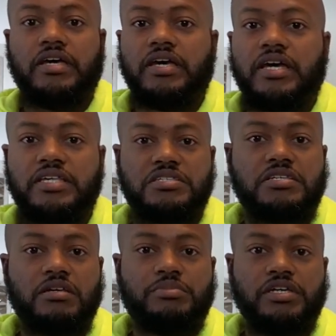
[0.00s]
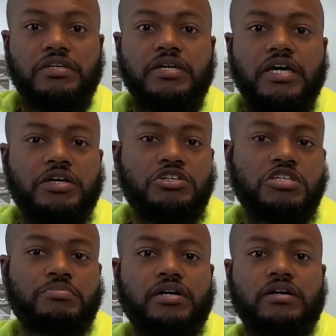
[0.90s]
and Centipede. Just
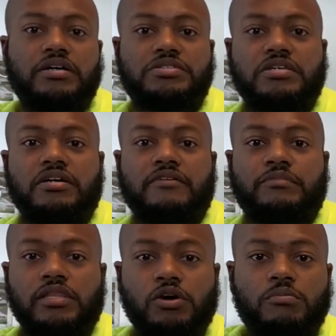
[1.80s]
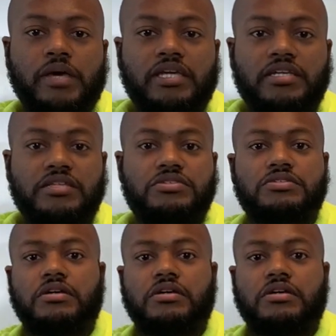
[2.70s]
because low maintenance,